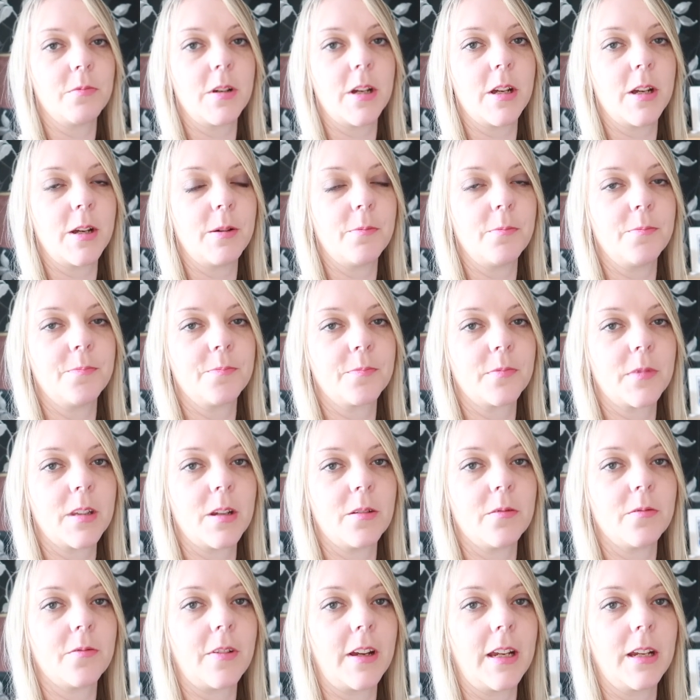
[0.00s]

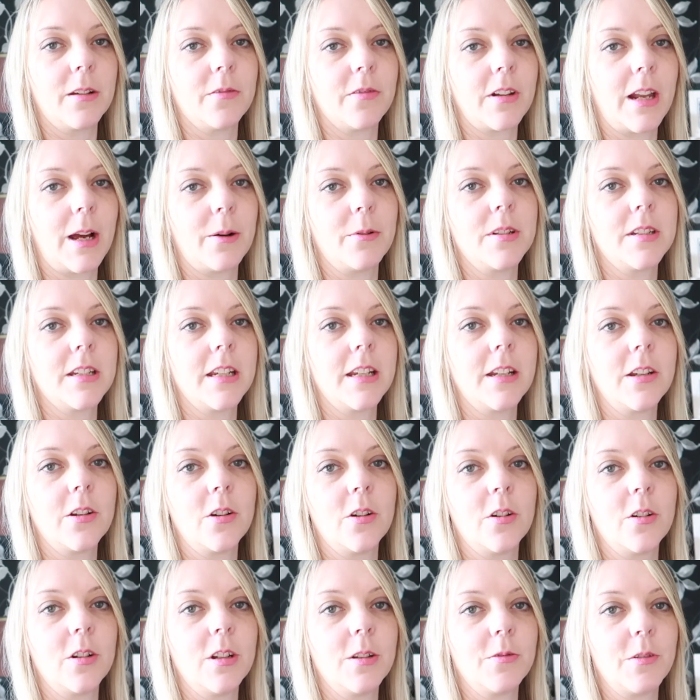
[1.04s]
fake flowers in
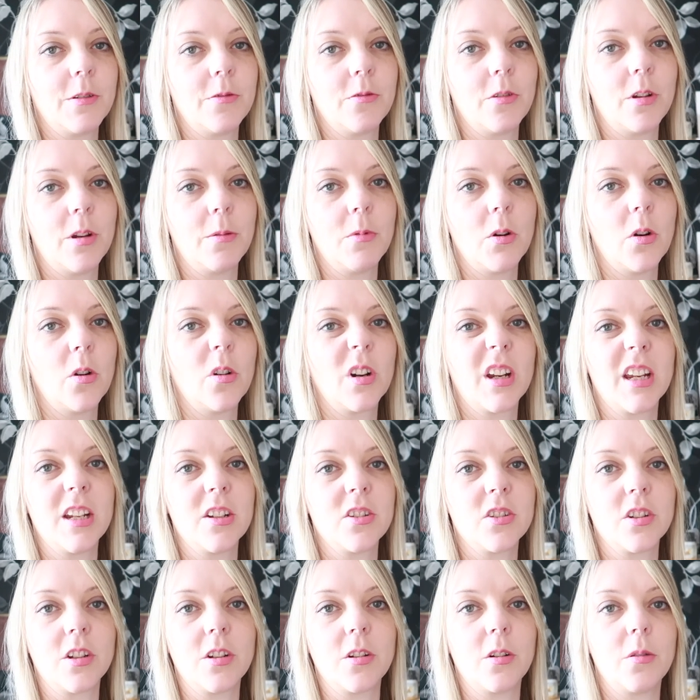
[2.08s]
your living room or
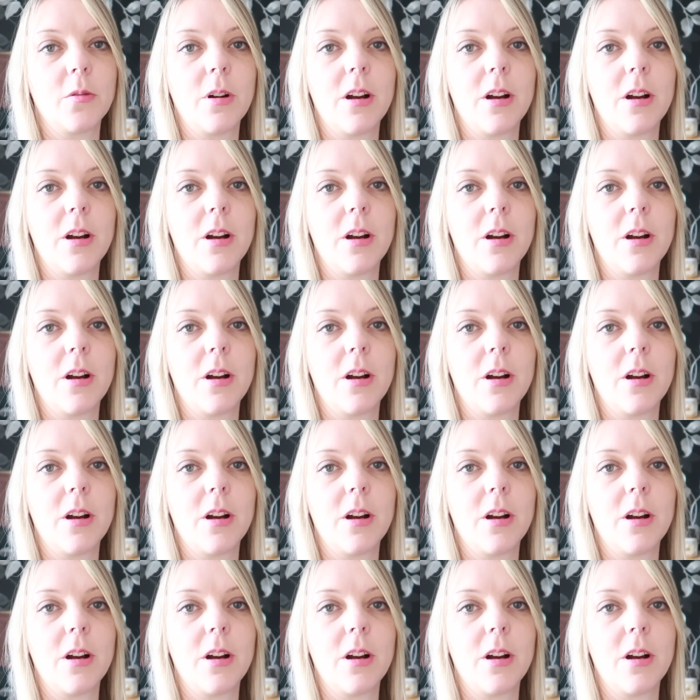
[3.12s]
kitchen or